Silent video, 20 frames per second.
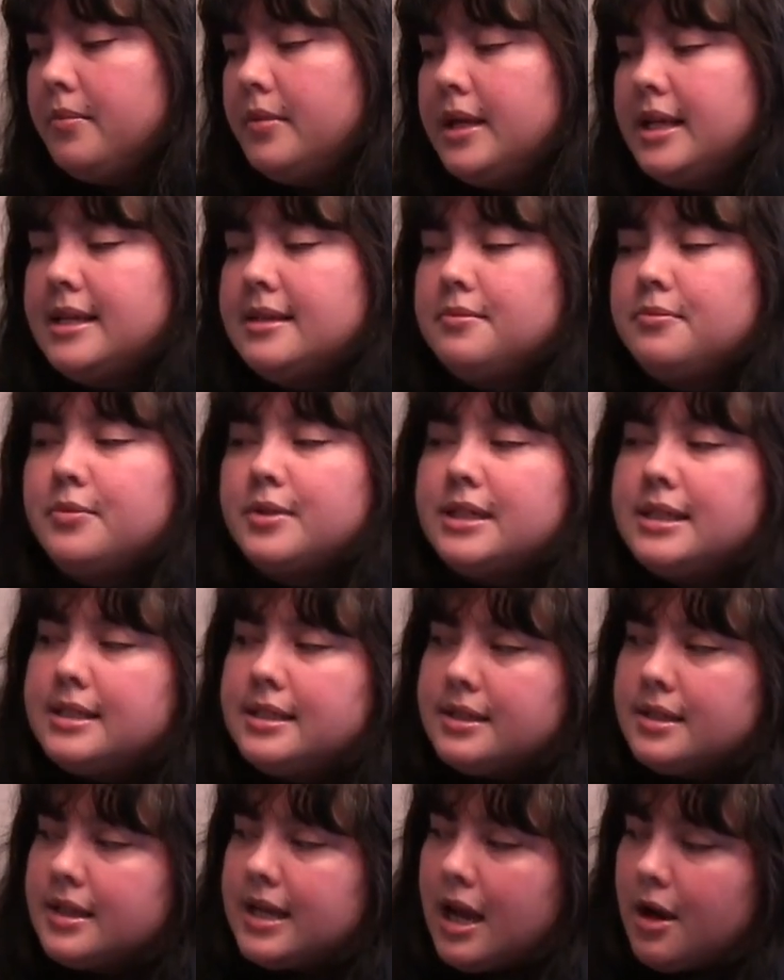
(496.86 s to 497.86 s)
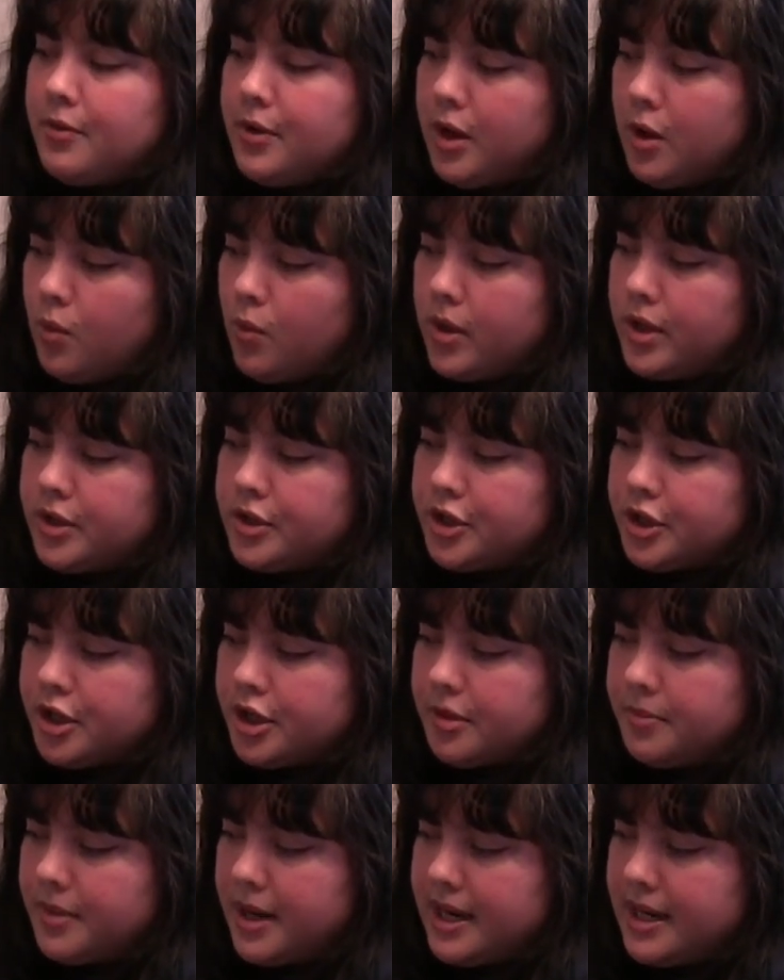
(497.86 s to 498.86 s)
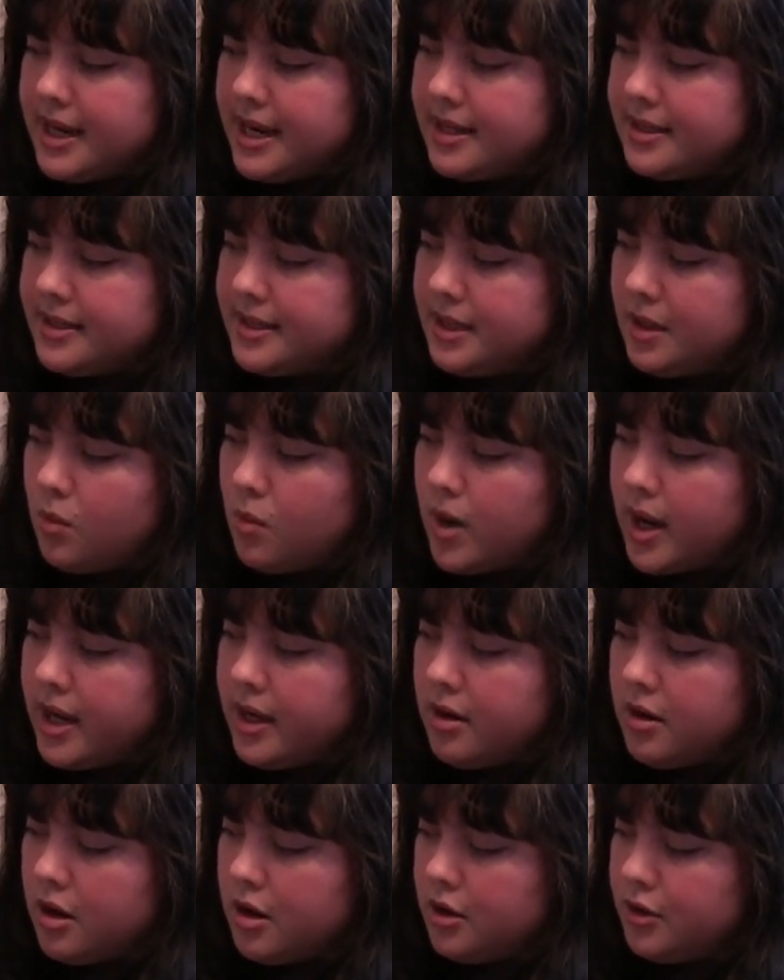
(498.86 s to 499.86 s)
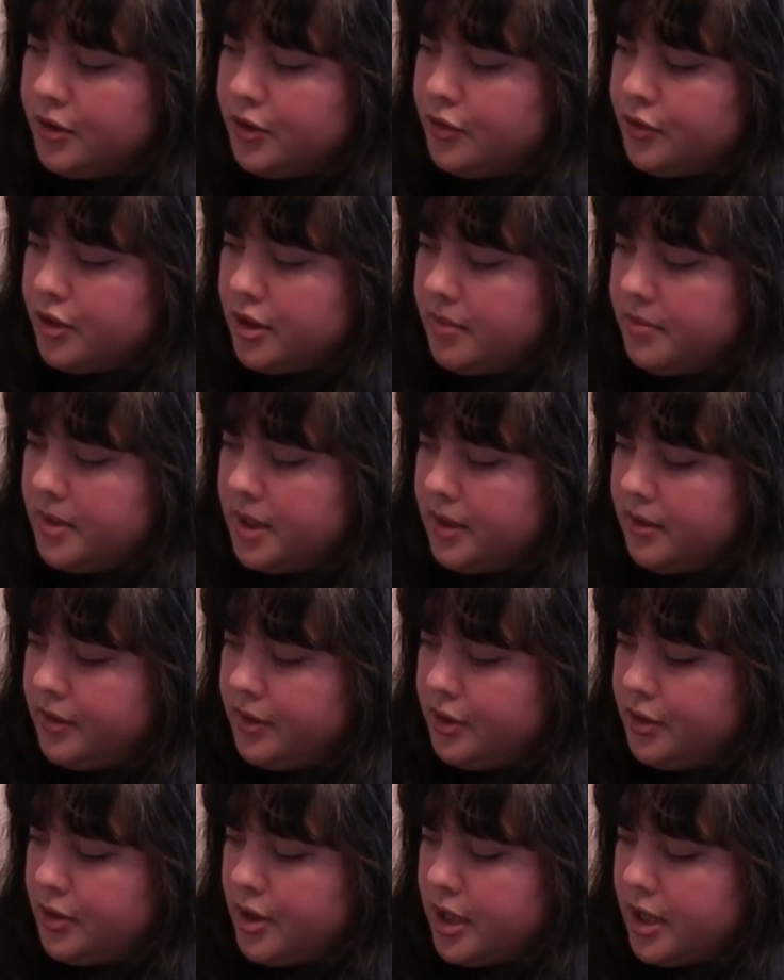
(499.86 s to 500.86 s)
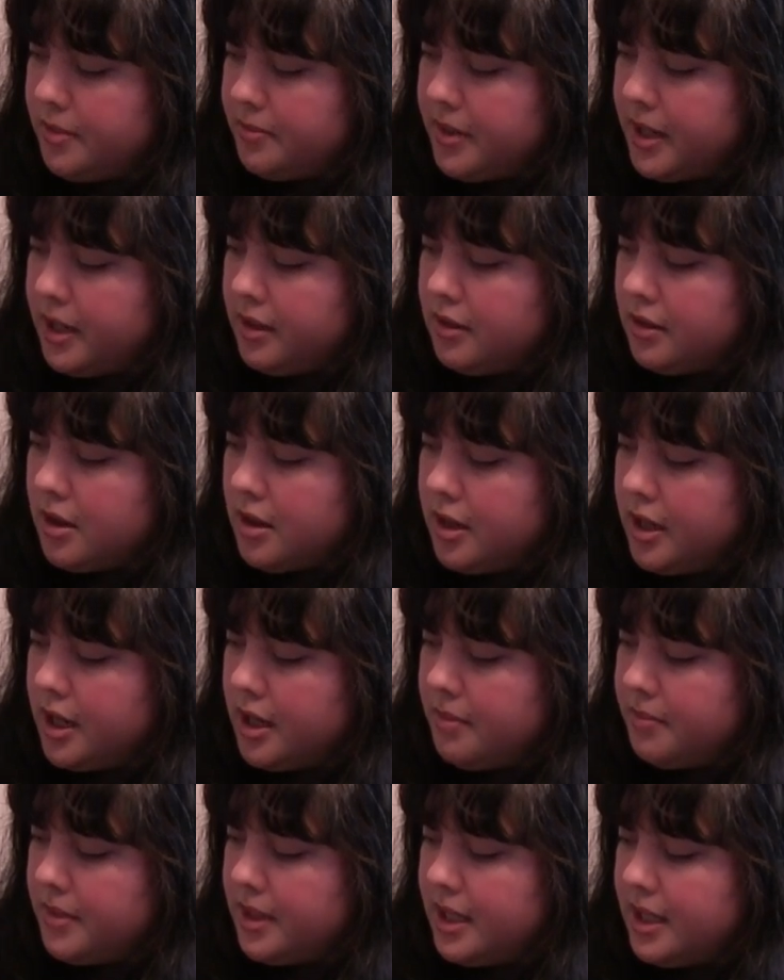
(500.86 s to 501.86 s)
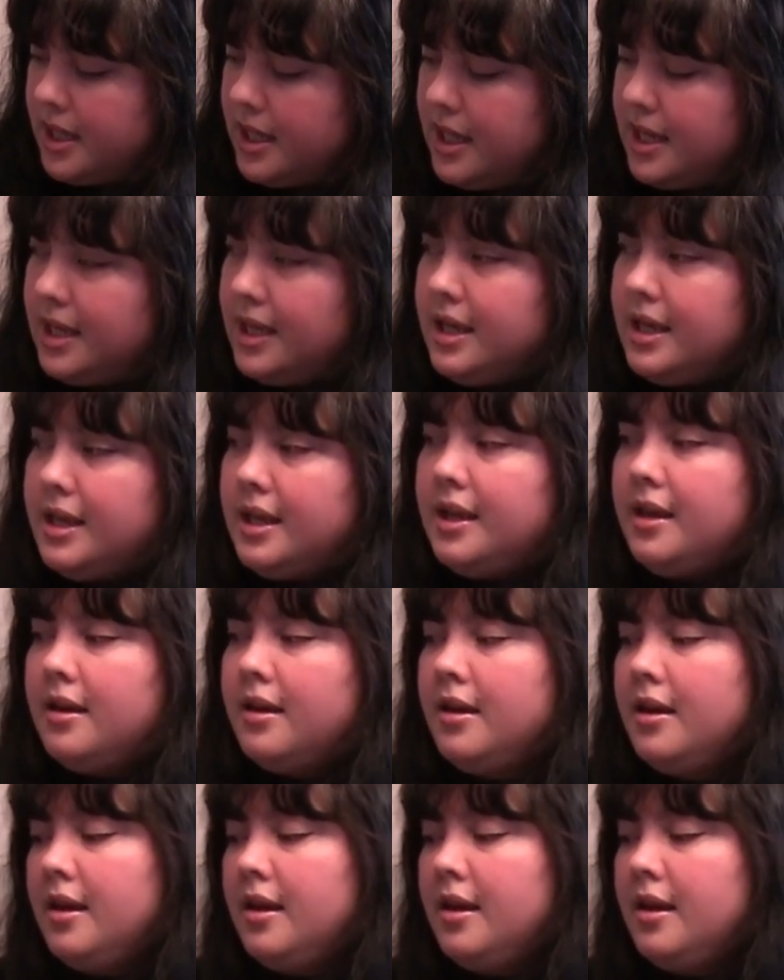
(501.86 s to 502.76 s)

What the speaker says: it was Counting Winter by Nancy White Carlstrom, illustrated by Claudia McGehee.